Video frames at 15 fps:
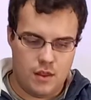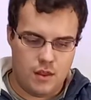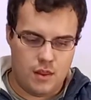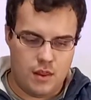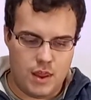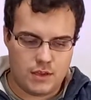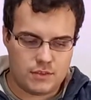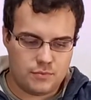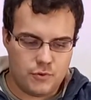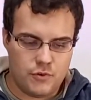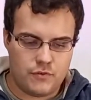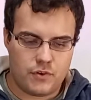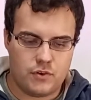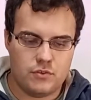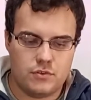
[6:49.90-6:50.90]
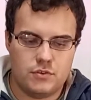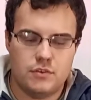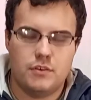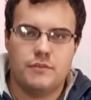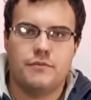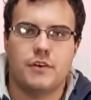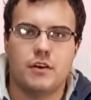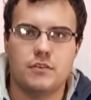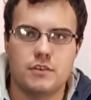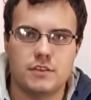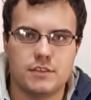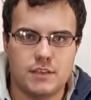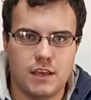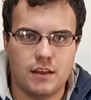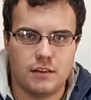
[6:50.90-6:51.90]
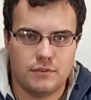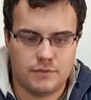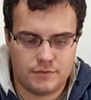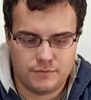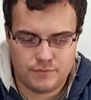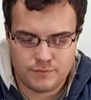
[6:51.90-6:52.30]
let's move on to the phone itself.